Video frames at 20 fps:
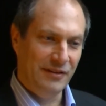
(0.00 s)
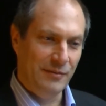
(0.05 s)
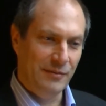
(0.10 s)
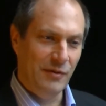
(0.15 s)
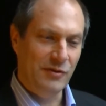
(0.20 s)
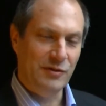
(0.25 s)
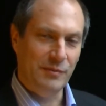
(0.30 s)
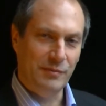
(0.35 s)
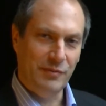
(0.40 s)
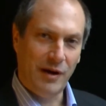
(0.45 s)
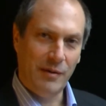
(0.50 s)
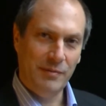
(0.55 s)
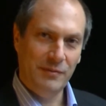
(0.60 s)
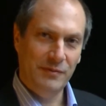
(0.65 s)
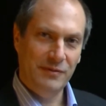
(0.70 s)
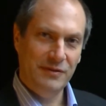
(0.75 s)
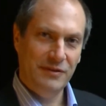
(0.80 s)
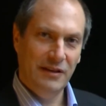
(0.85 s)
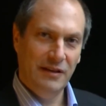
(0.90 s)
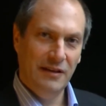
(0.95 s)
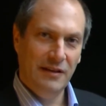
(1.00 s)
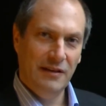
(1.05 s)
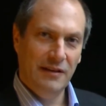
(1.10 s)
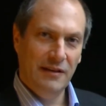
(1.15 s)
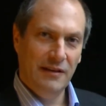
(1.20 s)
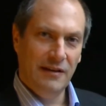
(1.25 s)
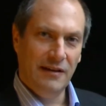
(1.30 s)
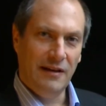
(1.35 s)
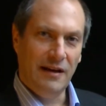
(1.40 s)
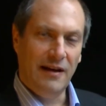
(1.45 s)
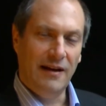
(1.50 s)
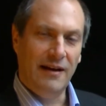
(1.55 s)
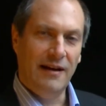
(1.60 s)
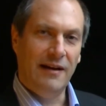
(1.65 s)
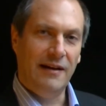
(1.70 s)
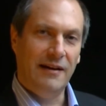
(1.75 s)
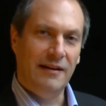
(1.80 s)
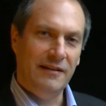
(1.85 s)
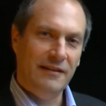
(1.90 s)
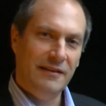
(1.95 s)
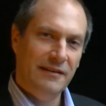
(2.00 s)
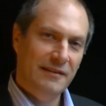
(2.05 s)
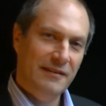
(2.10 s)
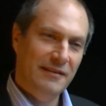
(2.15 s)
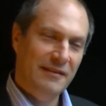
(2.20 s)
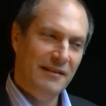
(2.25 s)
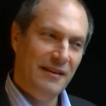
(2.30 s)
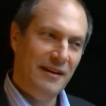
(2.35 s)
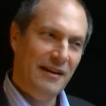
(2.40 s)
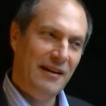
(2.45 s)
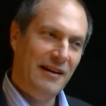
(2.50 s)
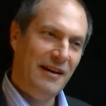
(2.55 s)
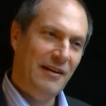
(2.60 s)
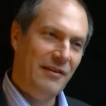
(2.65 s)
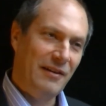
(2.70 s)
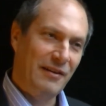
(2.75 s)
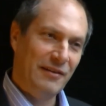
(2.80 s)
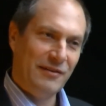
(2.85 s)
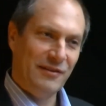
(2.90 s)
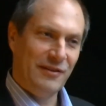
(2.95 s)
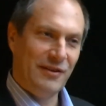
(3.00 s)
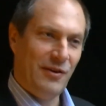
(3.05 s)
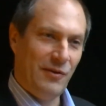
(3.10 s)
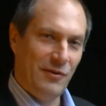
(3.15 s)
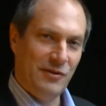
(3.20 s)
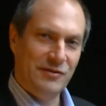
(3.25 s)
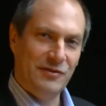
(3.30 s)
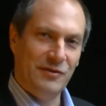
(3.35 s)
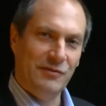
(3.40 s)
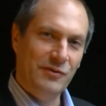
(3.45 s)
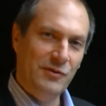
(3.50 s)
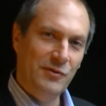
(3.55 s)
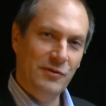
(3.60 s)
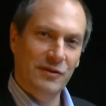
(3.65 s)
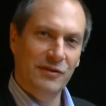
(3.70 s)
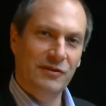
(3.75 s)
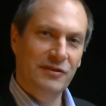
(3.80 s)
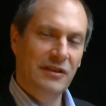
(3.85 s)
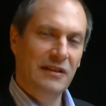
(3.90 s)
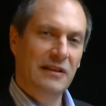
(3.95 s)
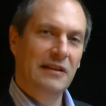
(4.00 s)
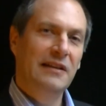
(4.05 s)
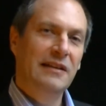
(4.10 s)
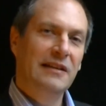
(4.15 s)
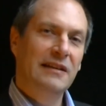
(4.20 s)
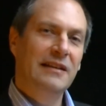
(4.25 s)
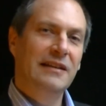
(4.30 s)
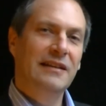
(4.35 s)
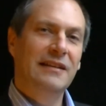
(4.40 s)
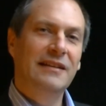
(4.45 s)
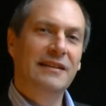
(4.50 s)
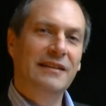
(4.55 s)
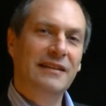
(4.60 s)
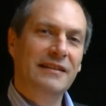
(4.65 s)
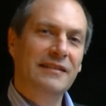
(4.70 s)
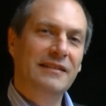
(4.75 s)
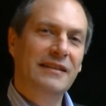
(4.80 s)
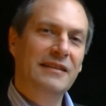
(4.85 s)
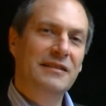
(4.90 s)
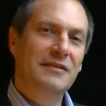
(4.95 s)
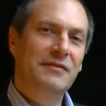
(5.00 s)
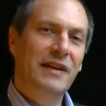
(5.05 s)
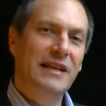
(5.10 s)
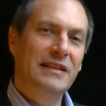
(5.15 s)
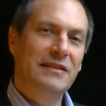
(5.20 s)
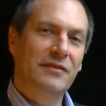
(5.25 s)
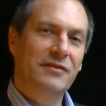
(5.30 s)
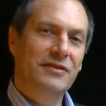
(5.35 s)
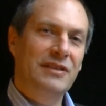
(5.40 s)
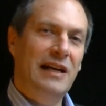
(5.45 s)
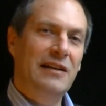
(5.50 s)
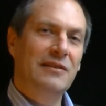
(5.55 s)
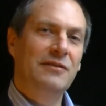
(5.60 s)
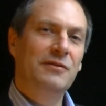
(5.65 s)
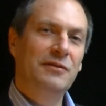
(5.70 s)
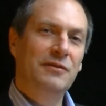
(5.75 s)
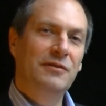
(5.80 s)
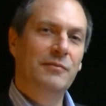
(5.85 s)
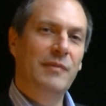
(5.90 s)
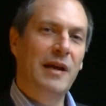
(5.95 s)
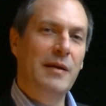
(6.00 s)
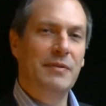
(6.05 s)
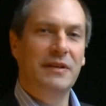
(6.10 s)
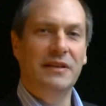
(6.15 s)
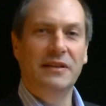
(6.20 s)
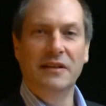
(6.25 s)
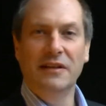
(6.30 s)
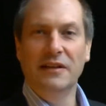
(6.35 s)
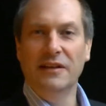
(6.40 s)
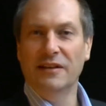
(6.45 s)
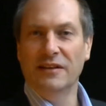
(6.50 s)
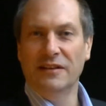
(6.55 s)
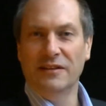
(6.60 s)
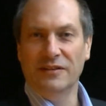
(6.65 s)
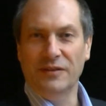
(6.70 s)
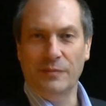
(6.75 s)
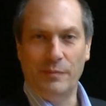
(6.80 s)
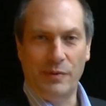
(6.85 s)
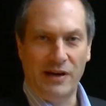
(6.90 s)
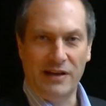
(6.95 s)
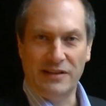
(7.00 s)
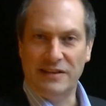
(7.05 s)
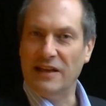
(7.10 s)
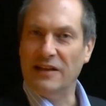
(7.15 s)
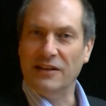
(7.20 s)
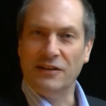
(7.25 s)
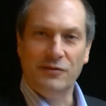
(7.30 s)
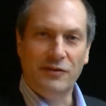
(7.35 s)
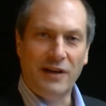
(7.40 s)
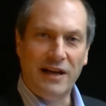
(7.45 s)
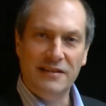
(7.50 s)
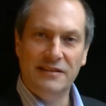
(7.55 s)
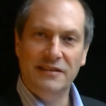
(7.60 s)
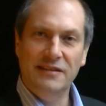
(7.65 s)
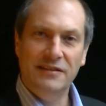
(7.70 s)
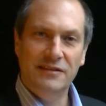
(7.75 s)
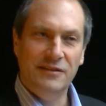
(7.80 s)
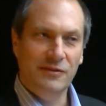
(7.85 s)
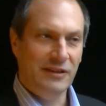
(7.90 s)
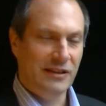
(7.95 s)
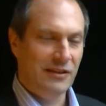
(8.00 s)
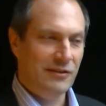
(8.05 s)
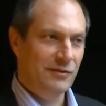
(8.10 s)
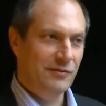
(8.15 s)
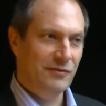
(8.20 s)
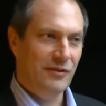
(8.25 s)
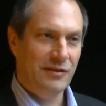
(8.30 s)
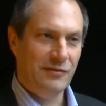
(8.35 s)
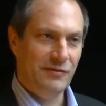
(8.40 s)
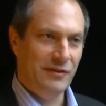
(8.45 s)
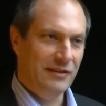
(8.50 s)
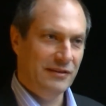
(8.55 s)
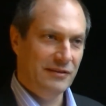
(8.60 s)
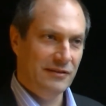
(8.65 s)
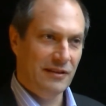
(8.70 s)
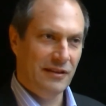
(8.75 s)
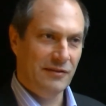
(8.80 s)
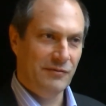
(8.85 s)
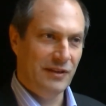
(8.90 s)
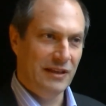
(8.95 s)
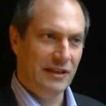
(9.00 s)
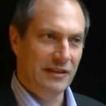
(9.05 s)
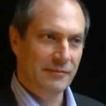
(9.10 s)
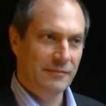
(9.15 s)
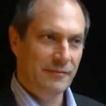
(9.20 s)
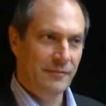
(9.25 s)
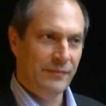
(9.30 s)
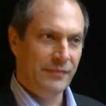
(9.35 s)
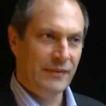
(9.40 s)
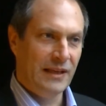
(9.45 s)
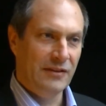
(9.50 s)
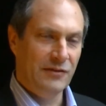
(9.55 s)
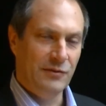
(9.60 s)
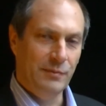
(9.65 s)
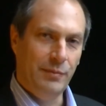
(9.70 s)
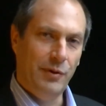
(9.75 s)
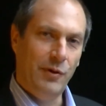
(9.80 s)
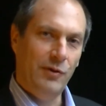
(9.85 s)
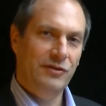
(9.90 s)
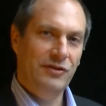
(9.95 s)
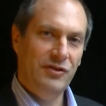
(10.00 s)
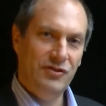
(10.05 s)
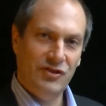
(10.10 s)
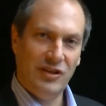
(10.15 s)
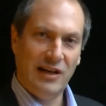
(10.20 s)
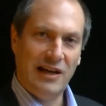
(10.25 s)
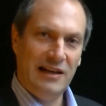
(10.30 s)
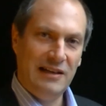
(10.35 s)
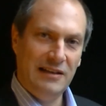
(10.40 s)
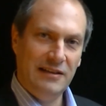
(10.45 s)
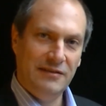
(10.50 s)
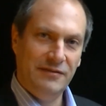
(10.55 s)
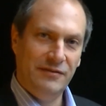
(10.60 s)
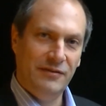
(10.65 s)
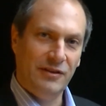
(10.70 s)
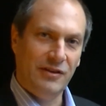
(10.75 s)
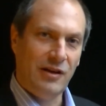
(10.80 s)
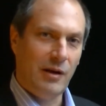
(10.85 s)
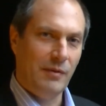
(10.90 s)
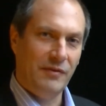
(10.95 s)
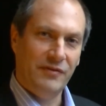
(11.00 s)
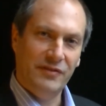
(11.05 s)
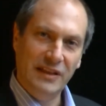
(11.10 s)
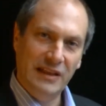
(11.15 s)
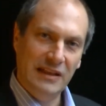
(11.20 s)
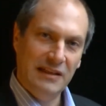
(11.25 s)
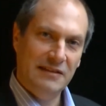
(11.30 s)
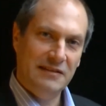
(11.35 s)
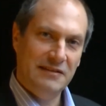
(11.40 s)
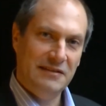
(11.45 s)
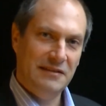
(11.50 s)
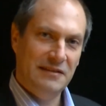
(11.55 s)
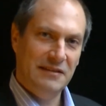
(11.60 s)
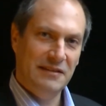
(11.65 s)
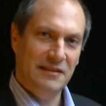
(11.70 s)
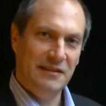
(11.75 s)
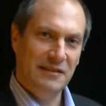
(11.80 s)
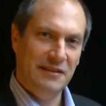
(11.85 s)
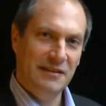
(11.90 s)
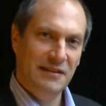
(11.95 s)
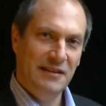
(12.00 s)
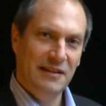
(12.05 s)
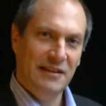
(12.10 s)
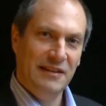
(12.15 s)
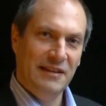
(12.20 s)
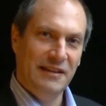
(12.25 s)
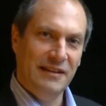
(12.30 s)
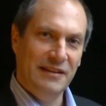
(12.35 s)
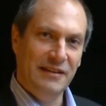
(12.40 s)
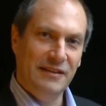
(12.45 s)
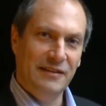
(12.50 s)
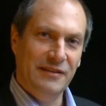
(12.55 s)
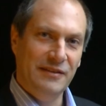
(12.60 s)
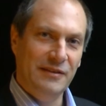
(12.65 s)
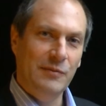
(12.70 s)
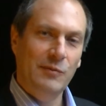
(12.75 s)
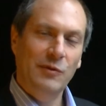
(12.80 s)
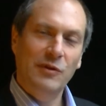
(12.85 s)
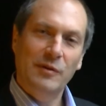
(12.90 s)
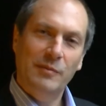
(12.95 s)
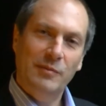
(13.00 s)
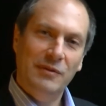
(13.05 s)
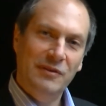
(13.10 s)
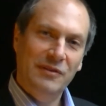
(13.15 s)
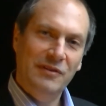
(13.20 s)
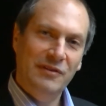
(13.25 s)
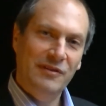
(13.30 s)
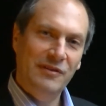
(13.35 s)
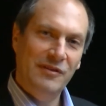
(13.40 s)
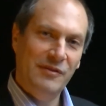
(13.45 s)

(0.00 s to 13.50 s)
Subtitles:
emotional problems are caused or rooted in this phase of childhood. Maybe the parents had a crisis, so they could not really support the child for a couple of years in the vulnerable